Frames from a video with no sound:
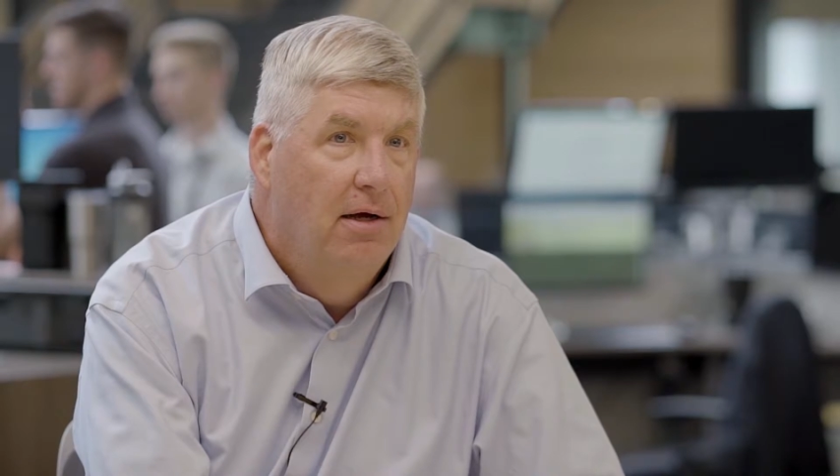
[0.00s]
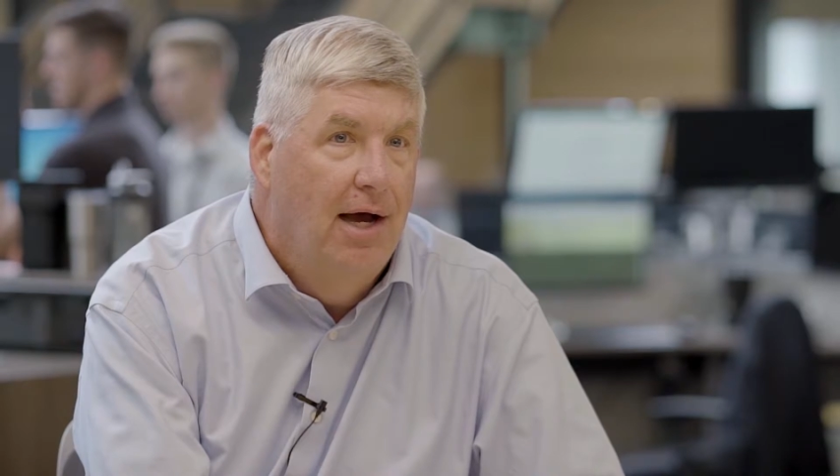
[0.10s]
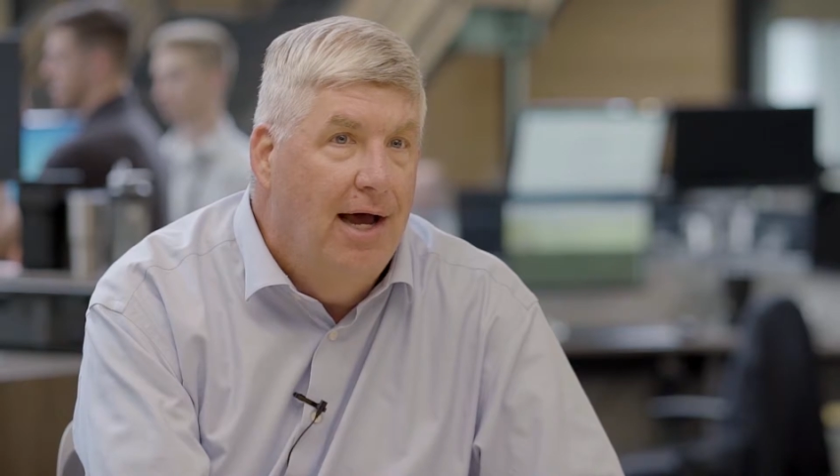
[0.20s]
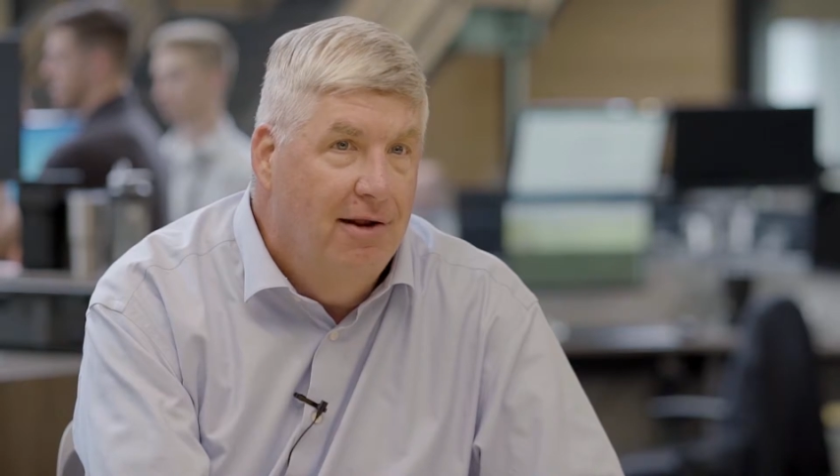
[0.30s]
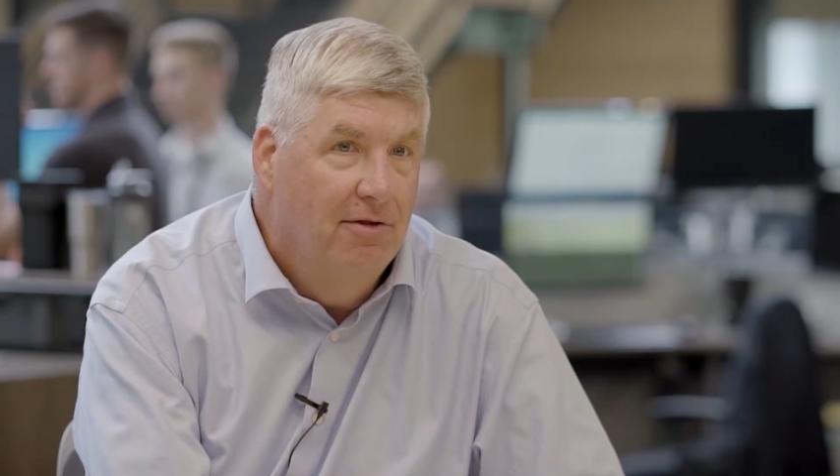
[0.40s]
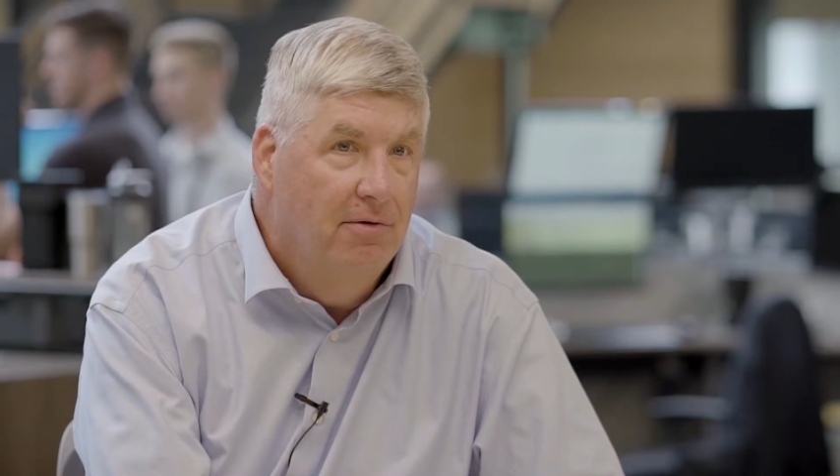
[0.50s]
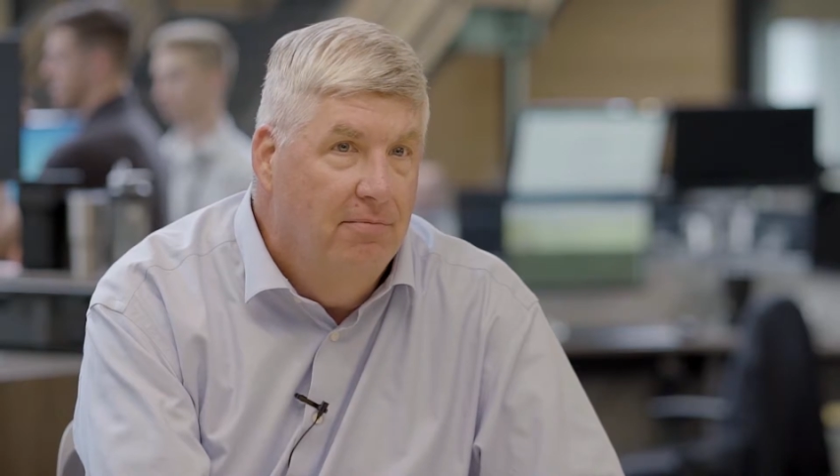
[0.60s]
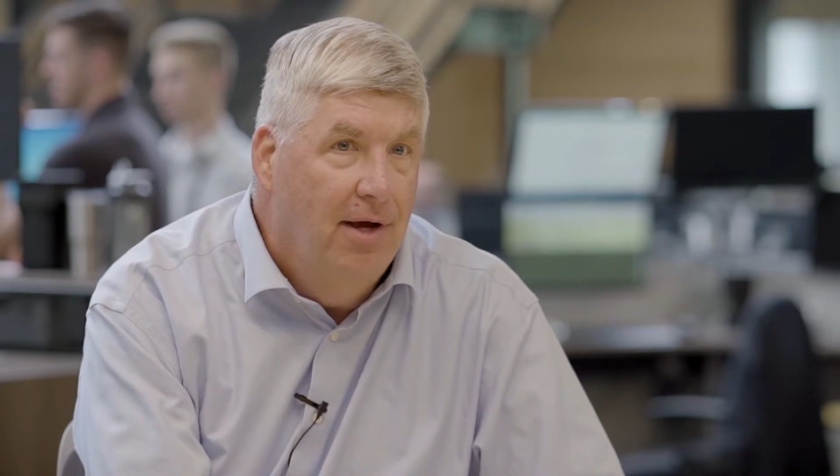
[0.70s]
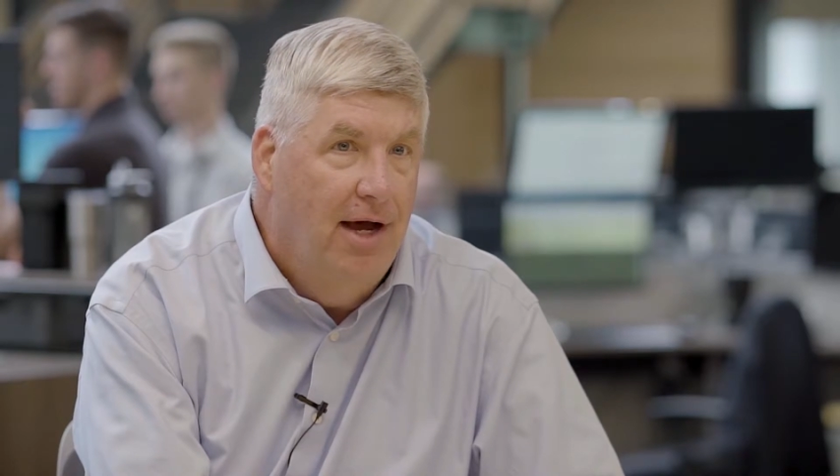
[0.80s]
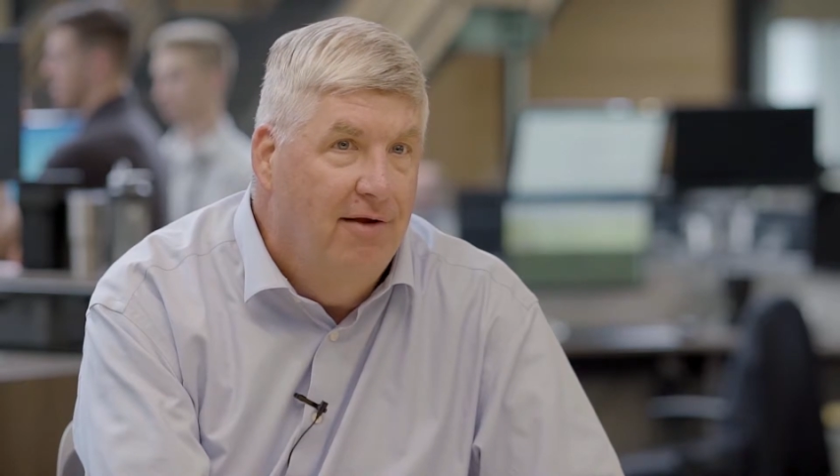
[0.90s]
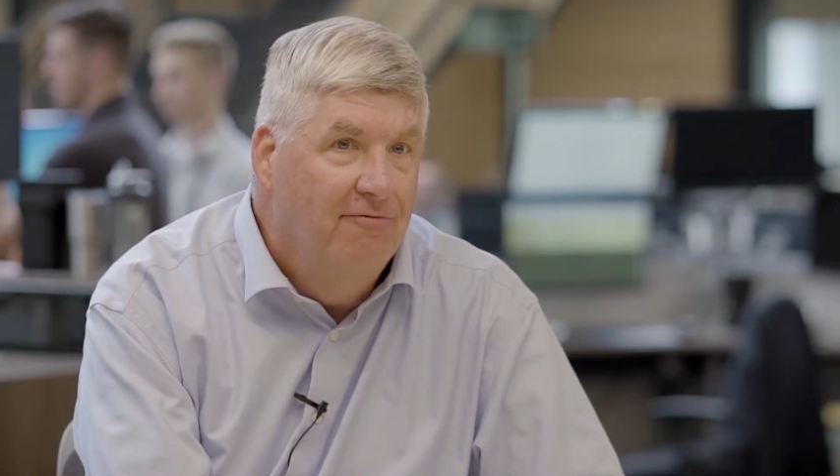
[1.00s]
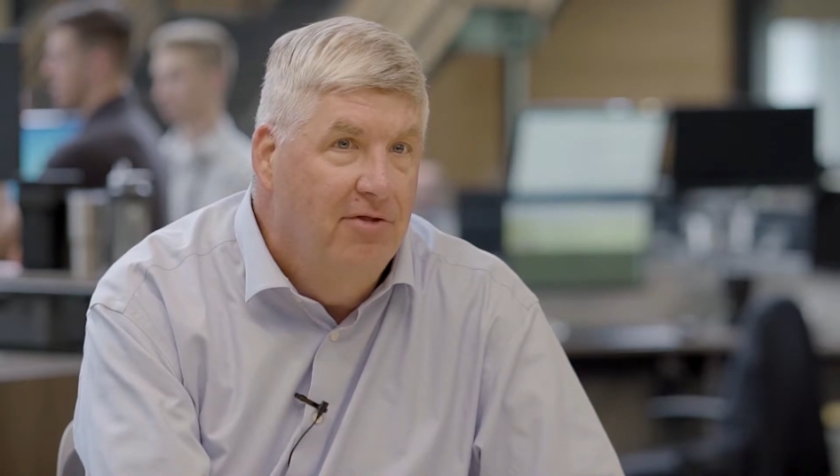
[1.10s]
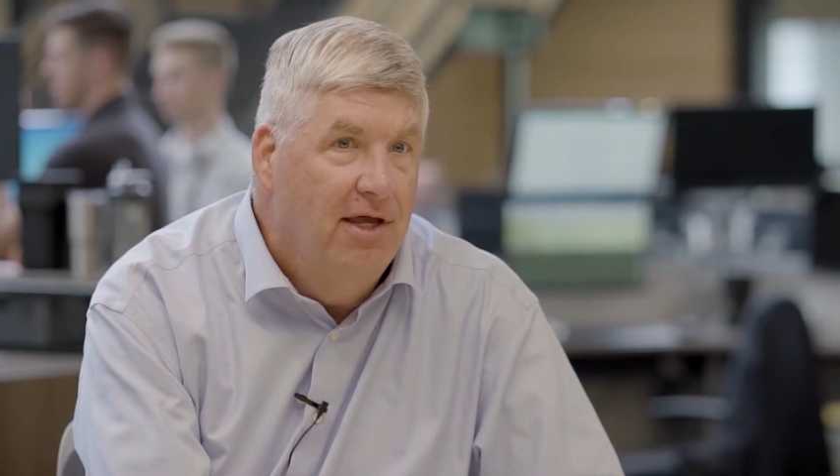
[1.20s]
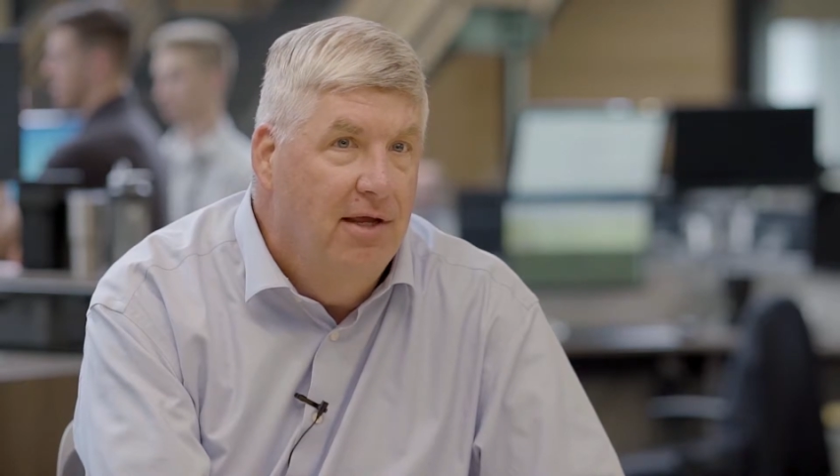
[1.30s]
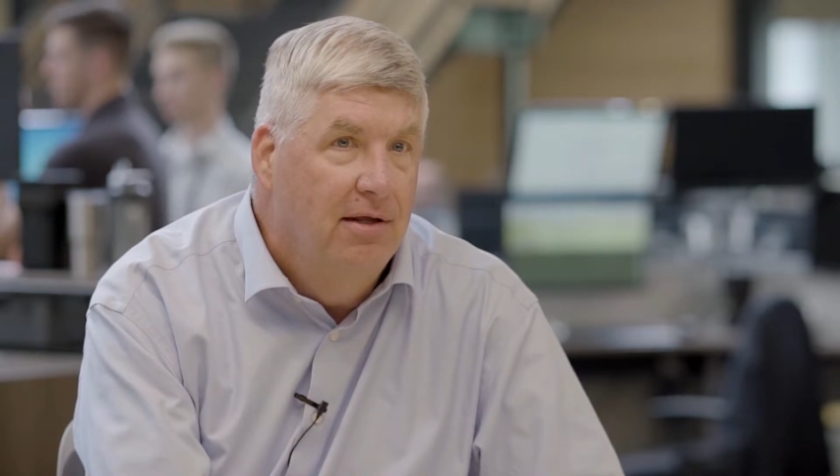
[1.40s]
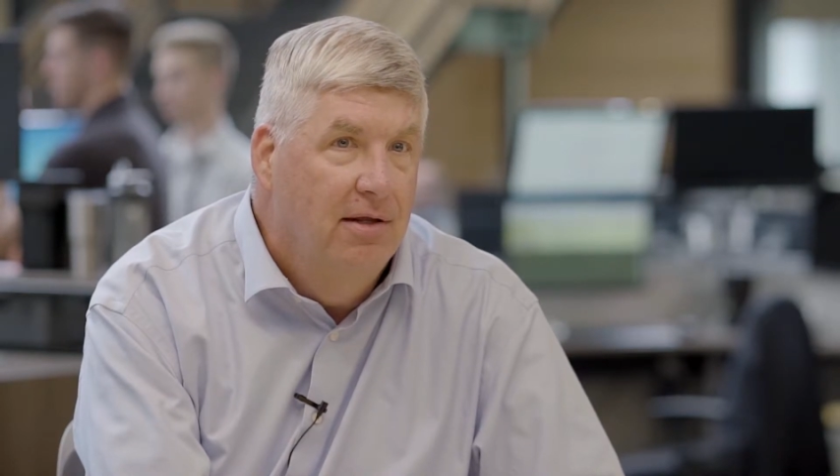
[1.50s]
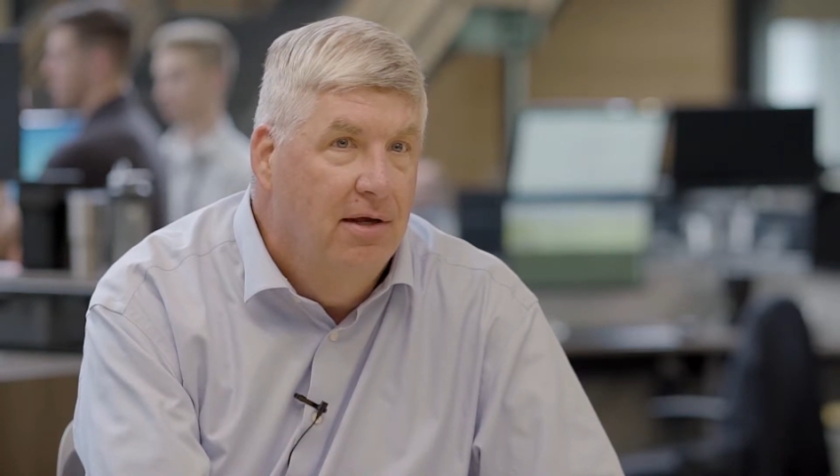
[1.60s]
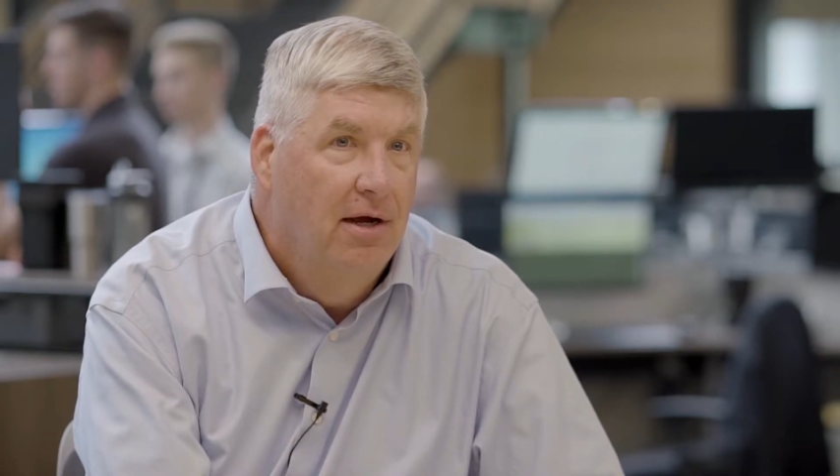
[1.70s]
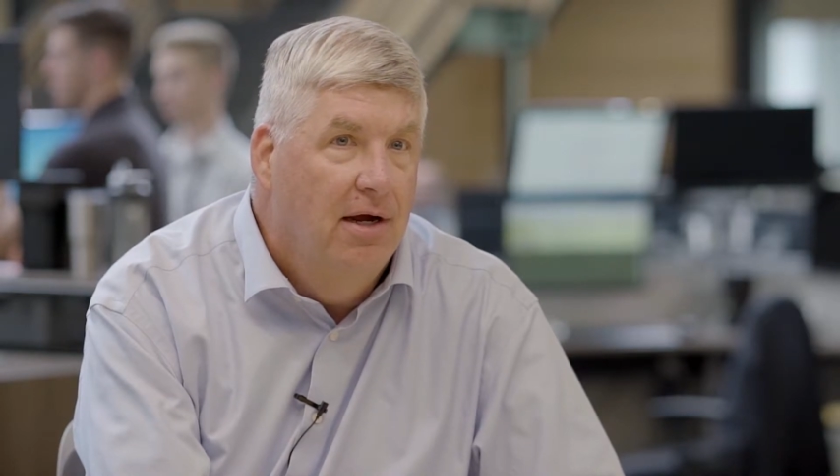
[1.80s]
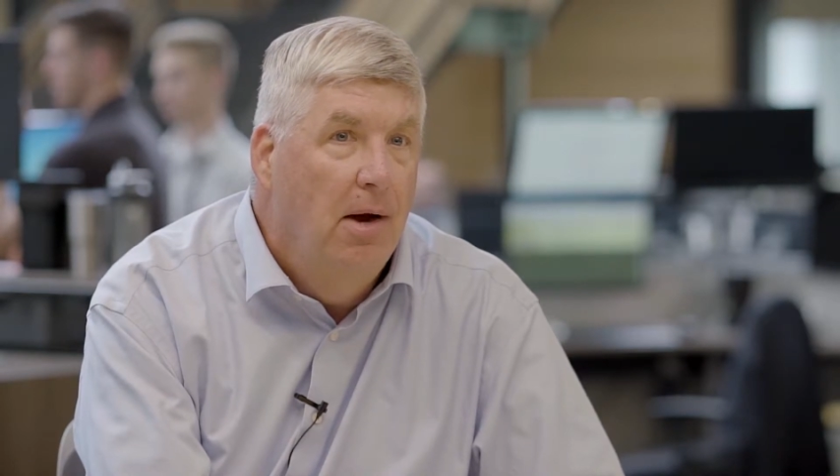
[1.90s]
out of the
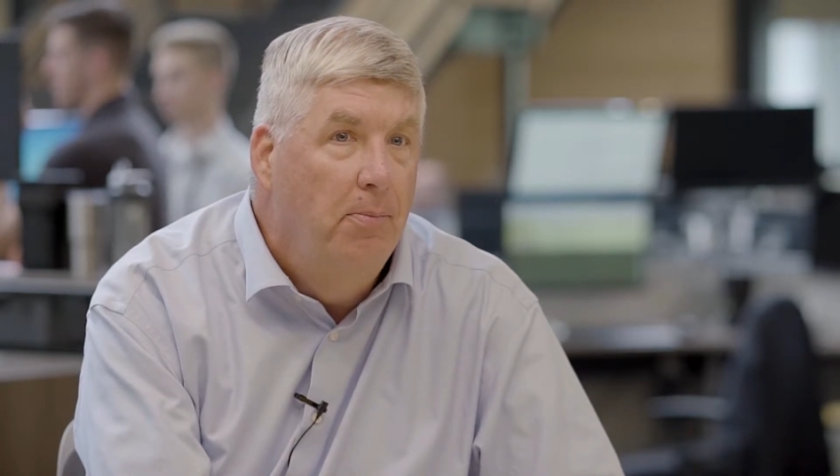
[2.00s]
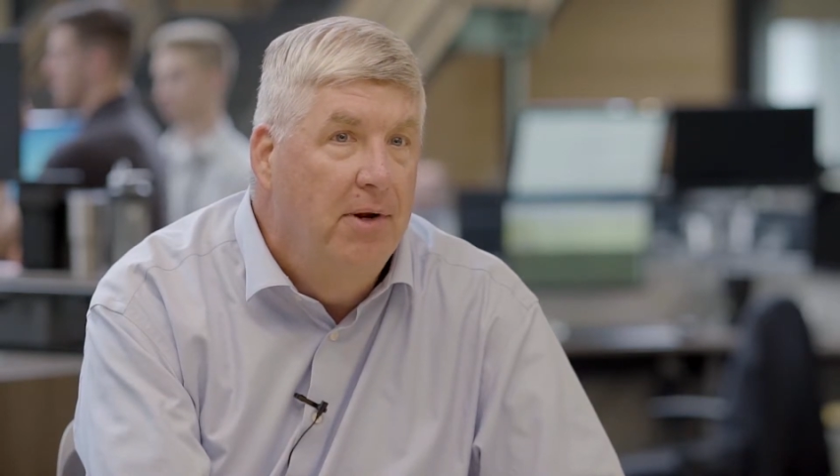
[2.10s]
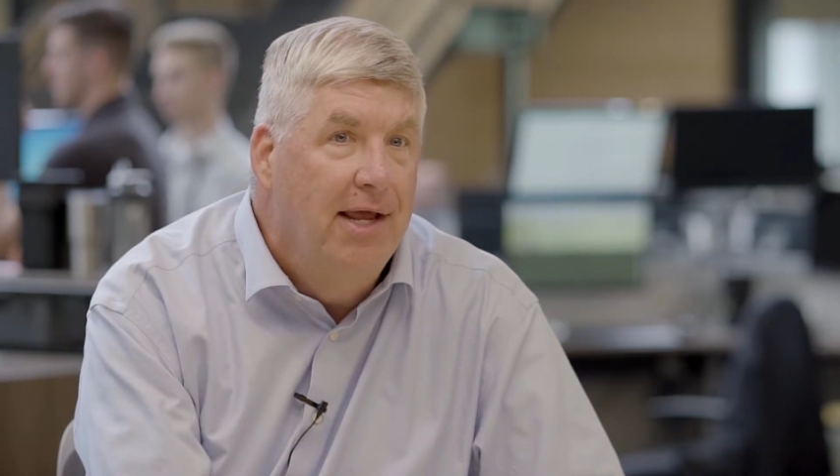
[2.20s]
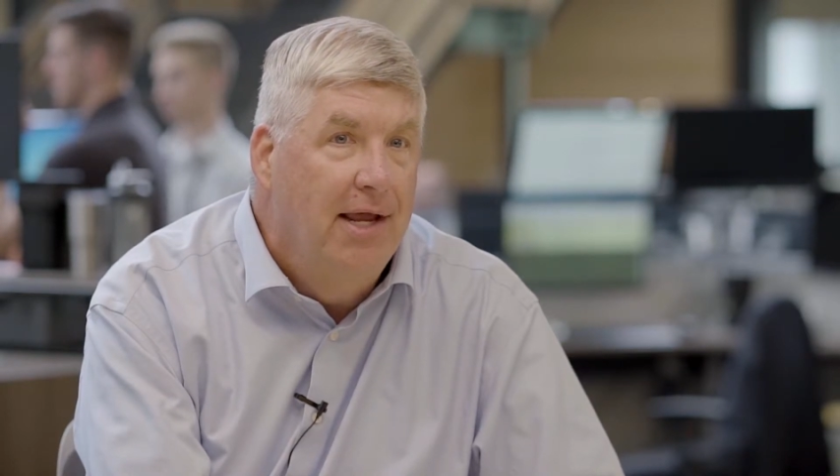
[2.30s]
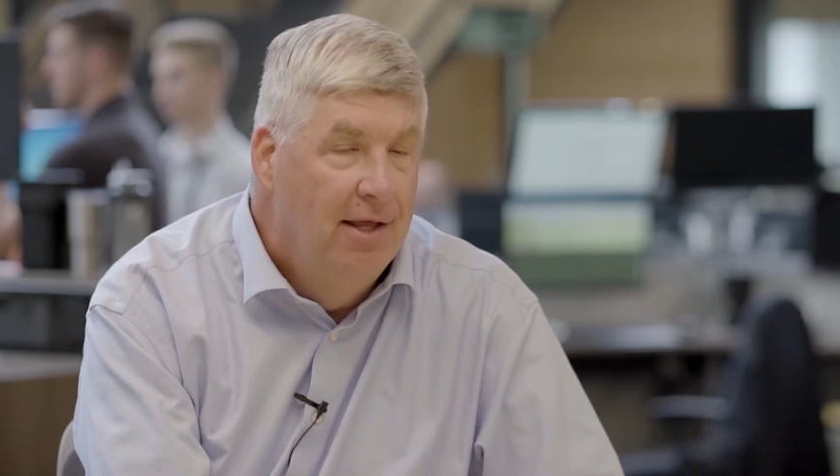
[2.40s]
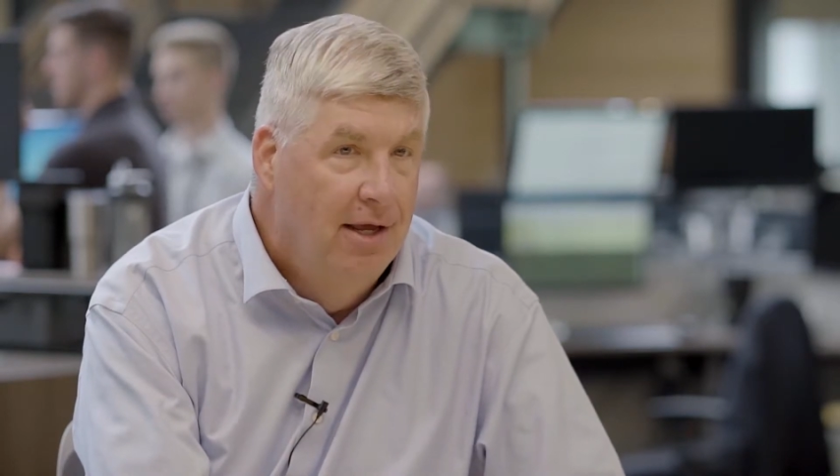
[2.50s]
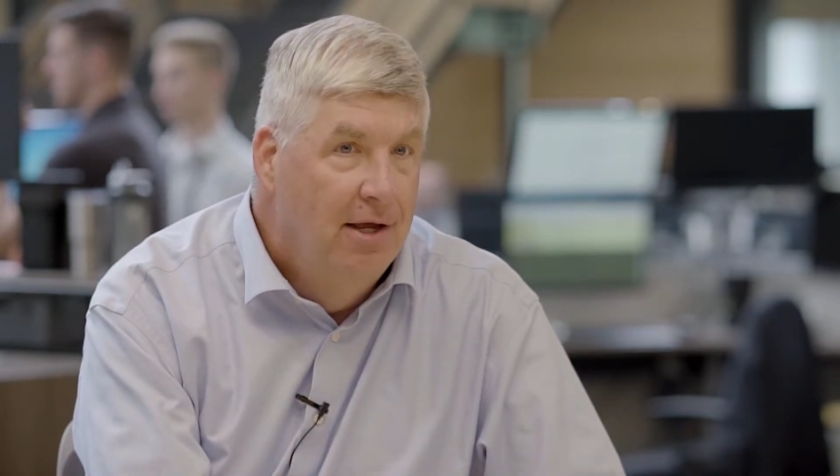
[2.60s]
company